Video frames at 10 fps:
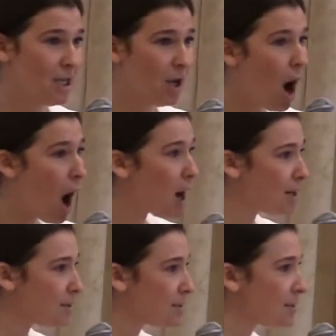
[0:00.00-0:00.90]
key
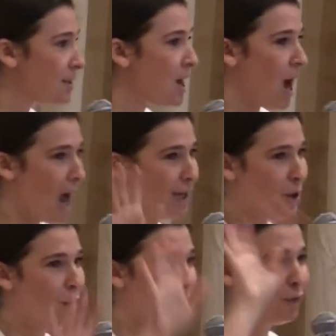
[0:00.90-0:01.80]
cards. I
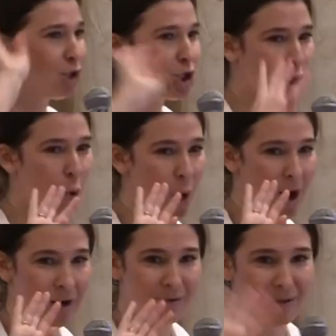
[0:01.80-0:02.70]
know for sure,